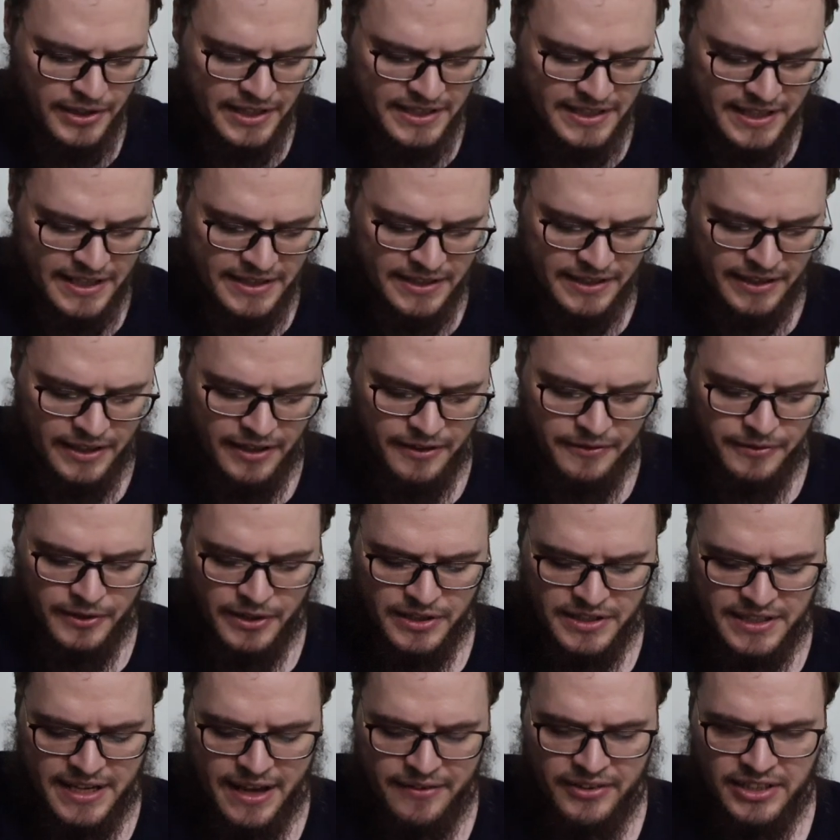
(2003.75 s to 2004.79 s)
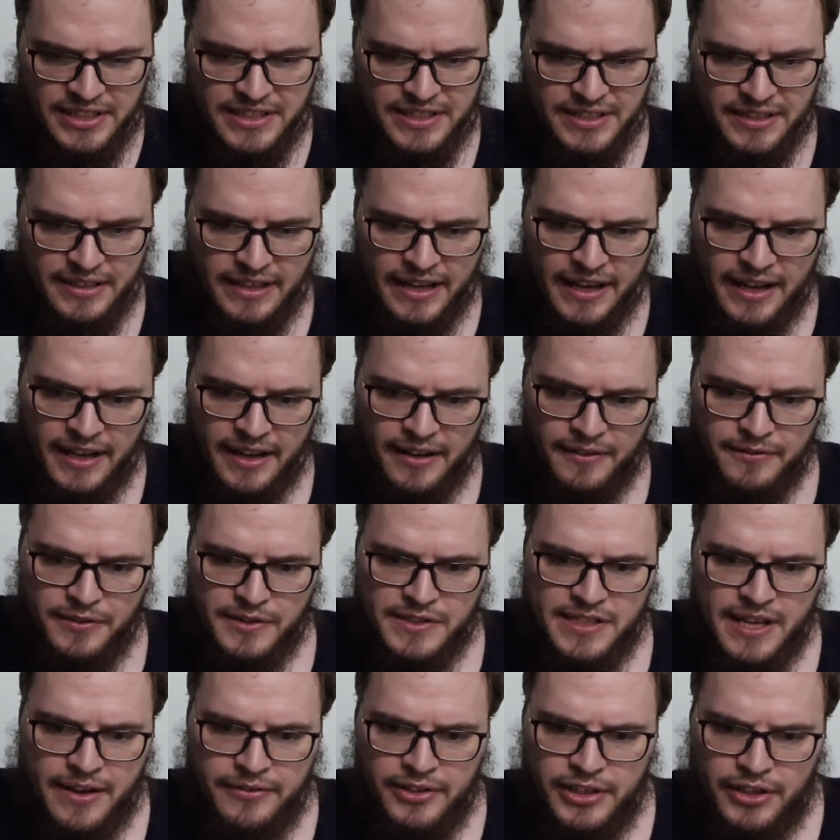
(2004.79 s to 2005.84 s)
he says here for 7
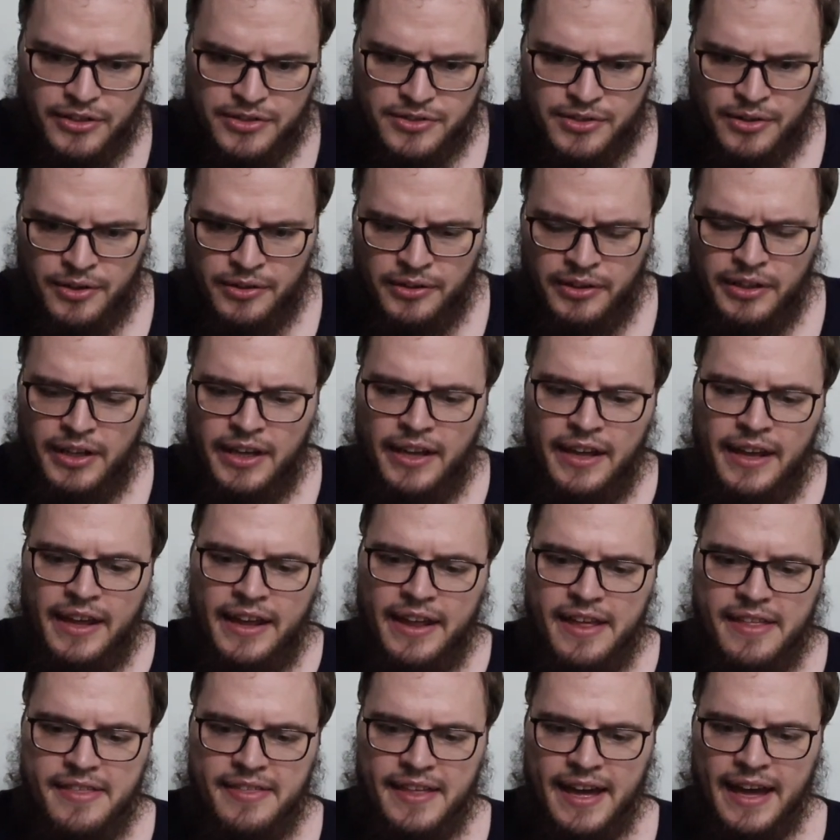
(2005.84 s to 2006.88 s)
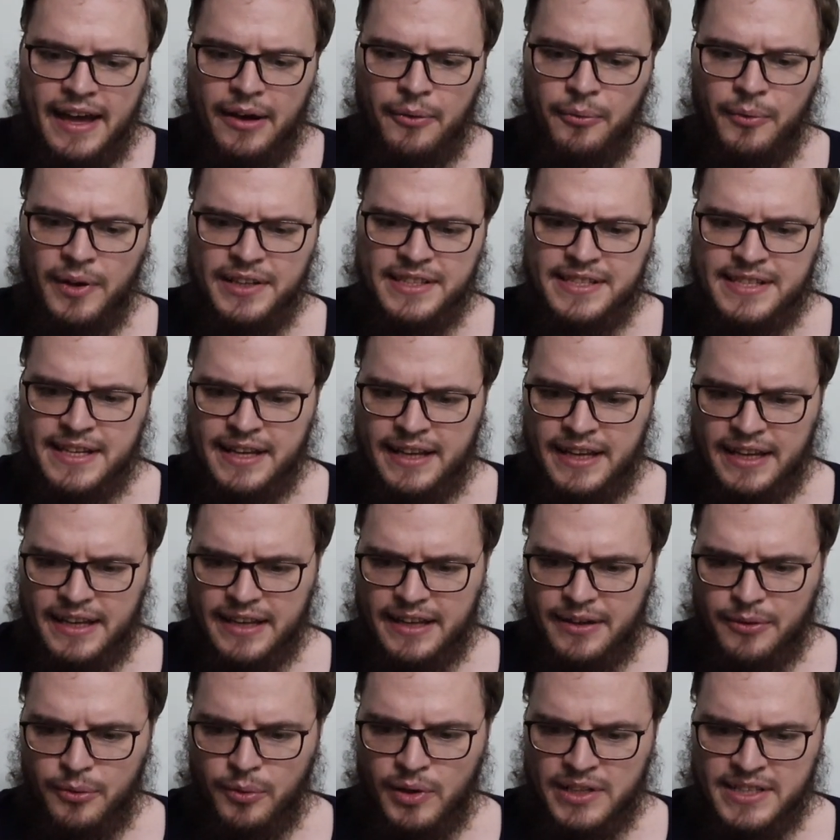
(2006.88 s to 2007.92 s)
years old, that
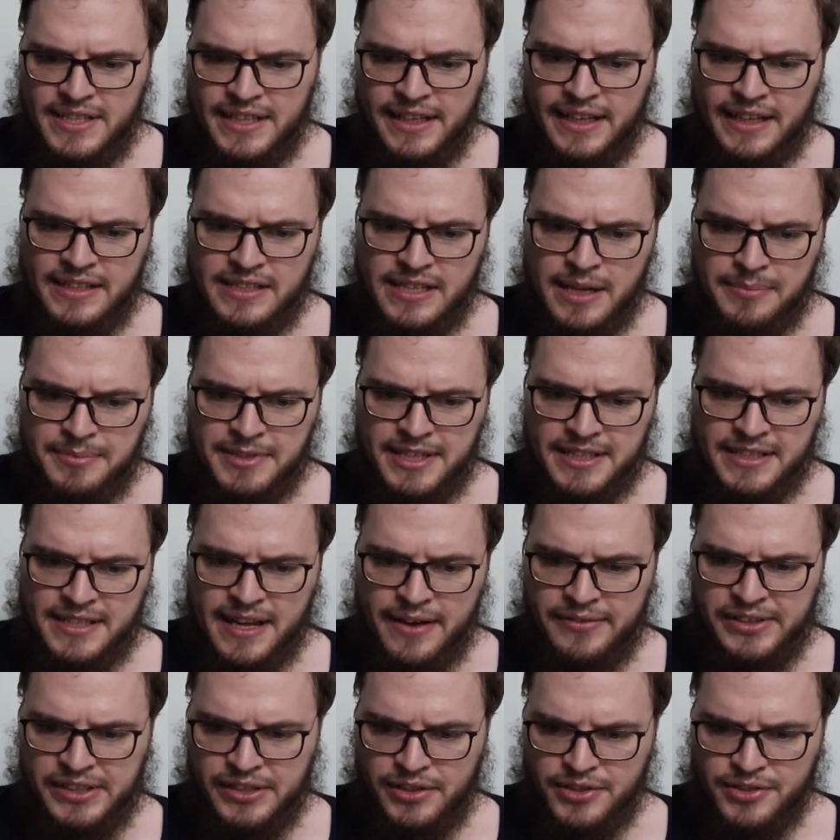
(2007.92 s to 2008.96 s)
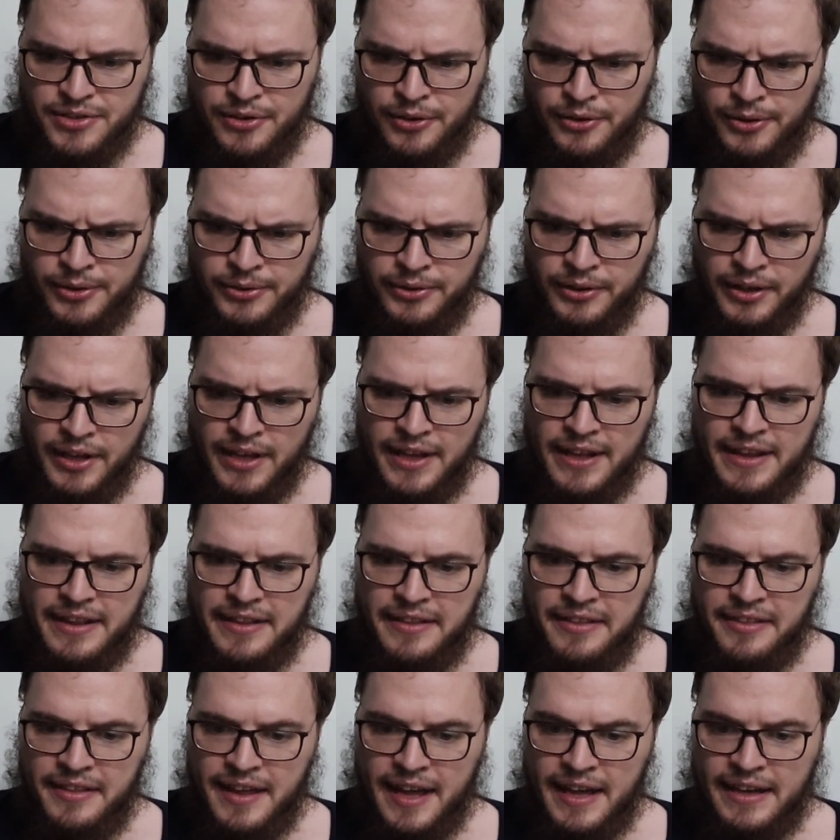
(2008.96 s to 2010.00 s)
once he gets up to 7 years old,
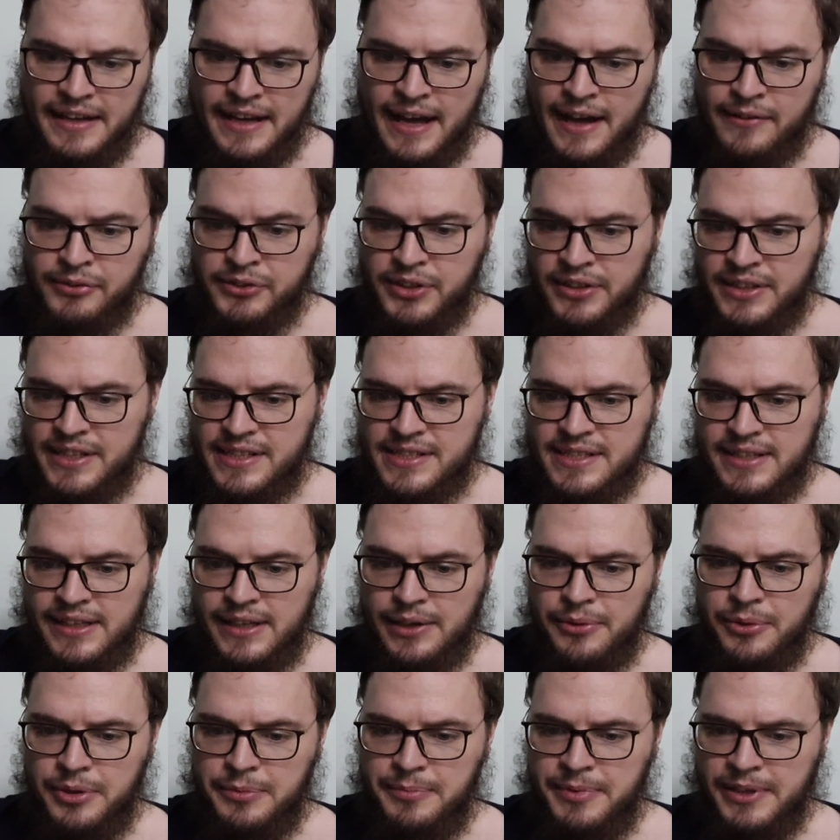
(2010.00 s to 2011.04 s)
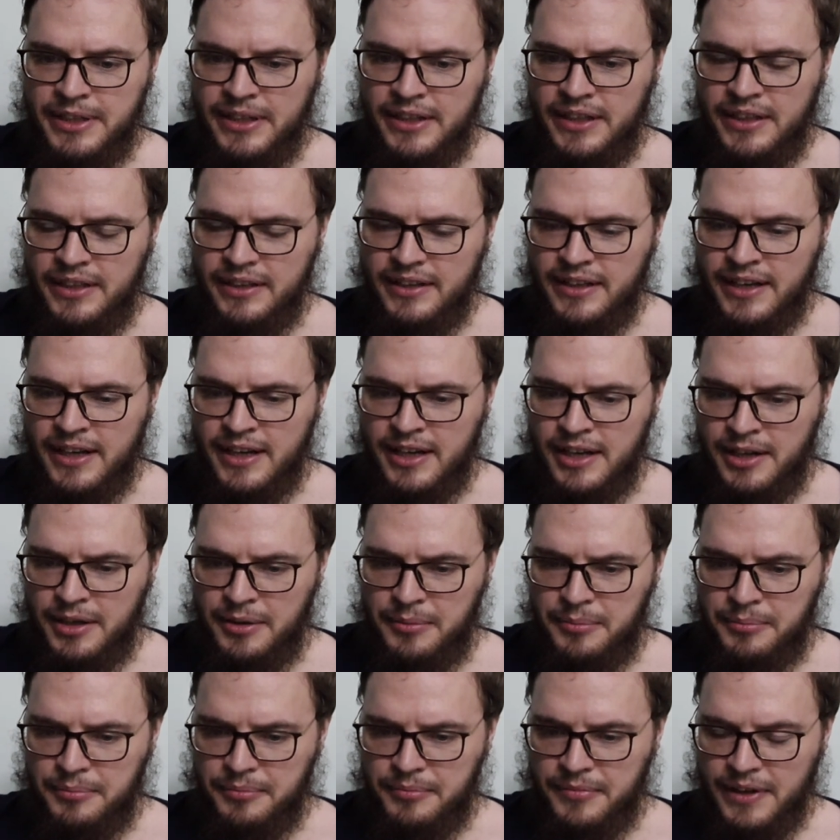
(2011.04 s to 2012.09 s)
then after this he would be
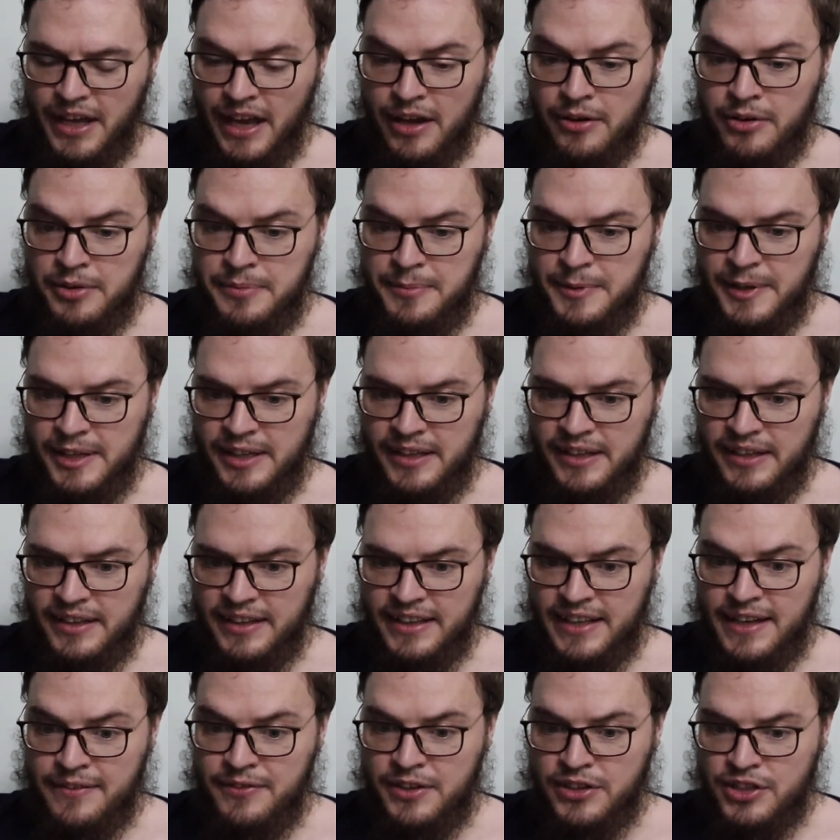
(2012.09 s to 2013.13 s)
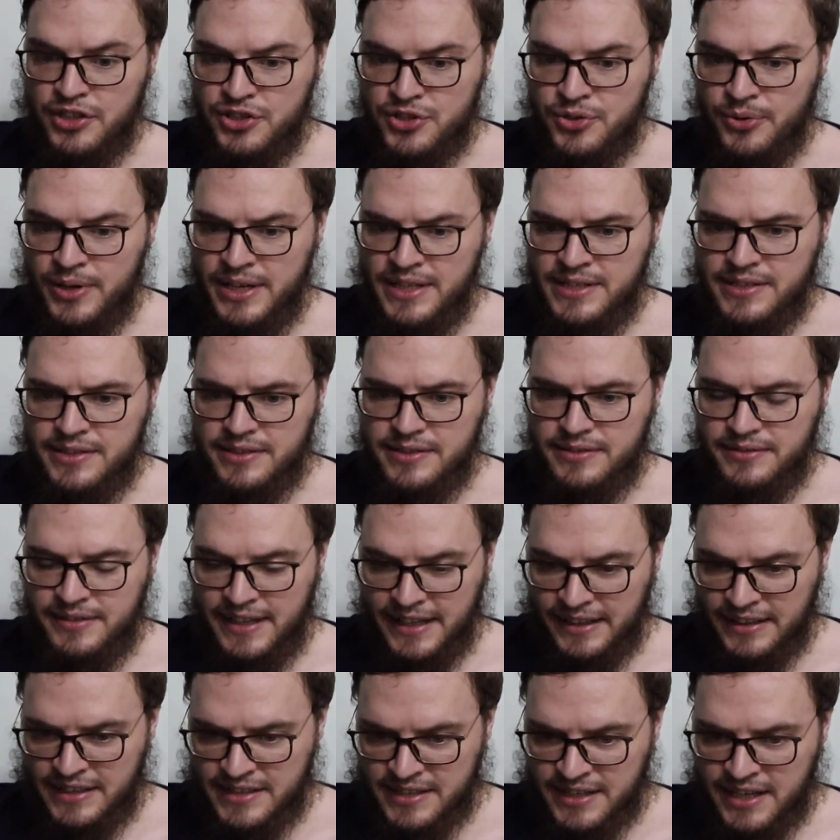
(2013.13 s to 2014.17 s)
given the choice,
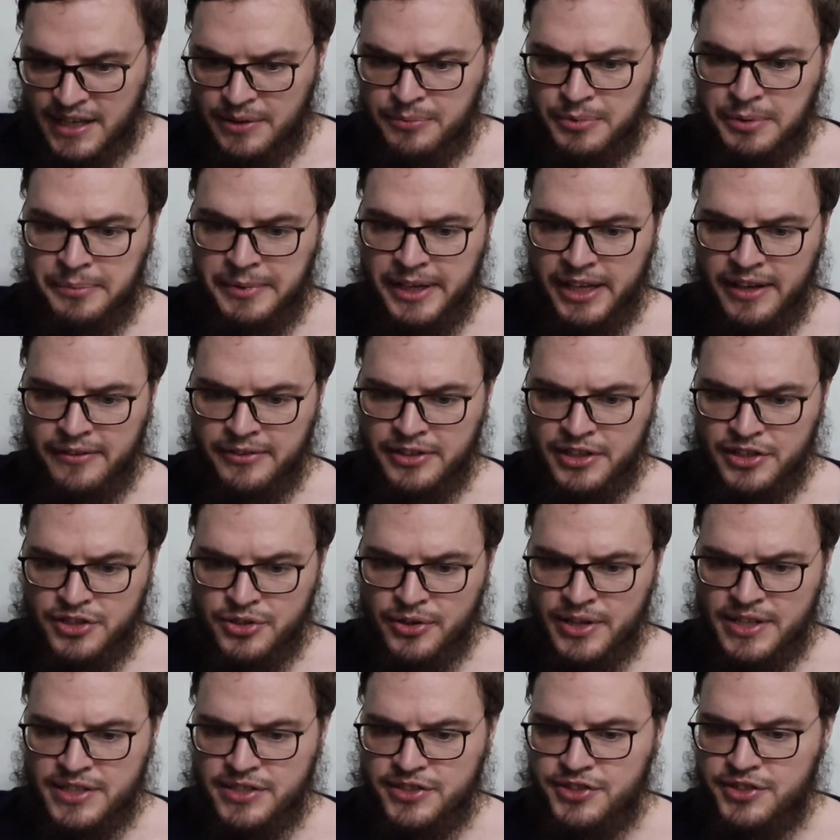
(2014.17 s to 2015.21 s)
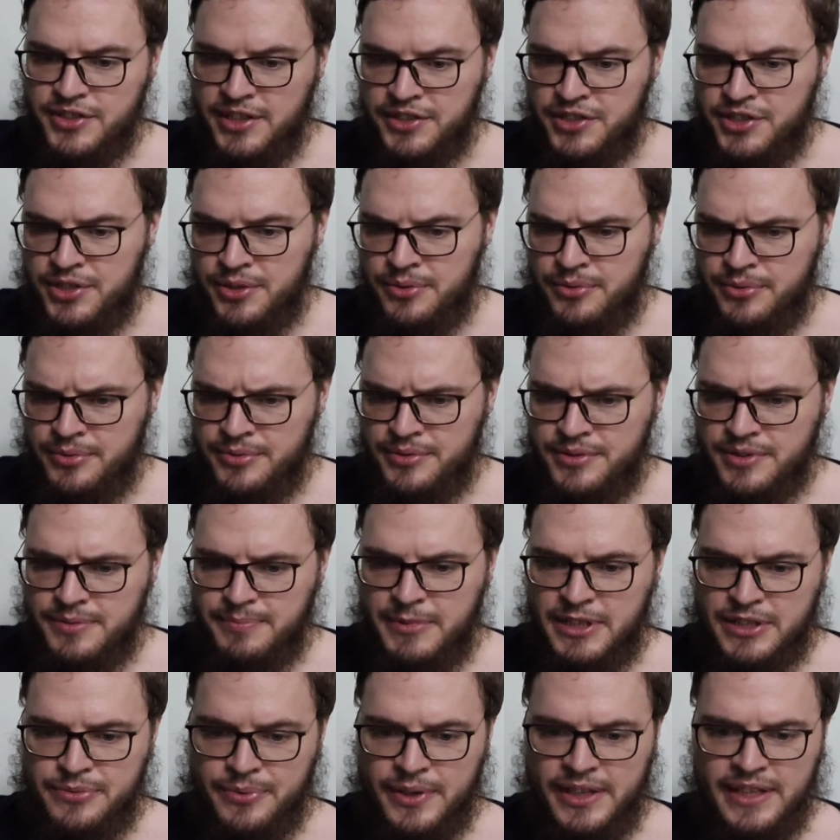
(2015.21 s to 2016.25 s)
like this kid would be given the choice to choose
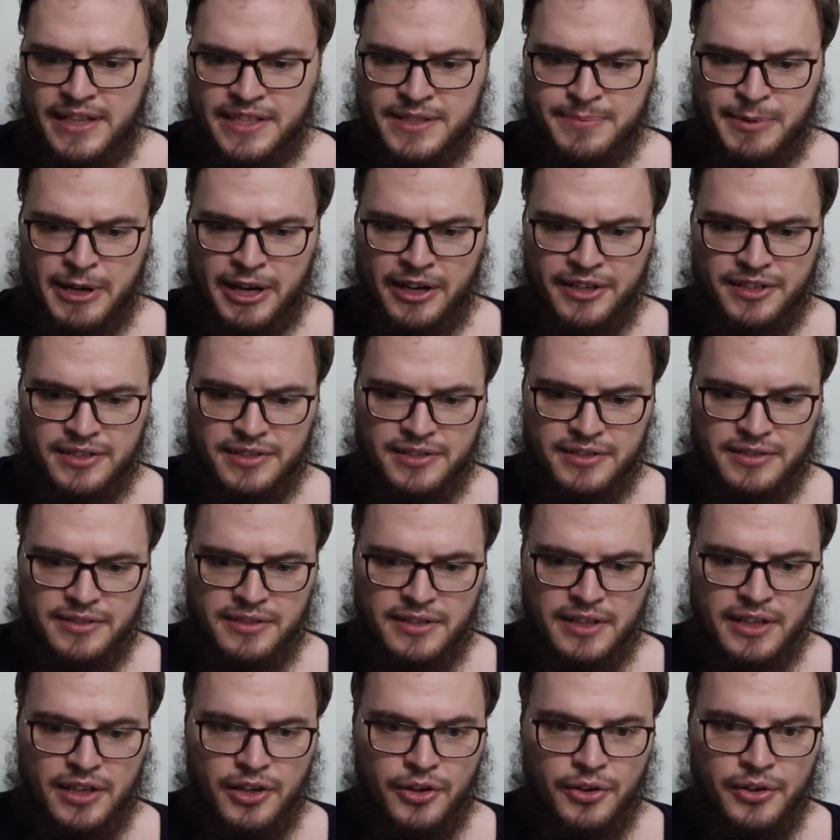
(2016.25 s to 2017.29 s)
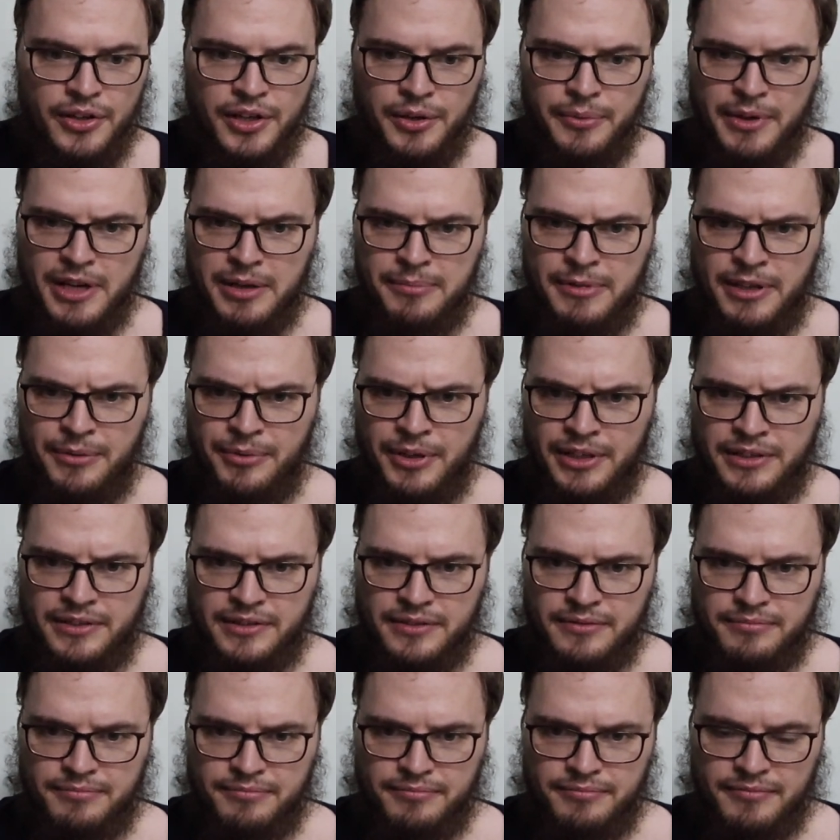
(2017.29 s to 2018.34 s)
between his parents. Who do you want to be with?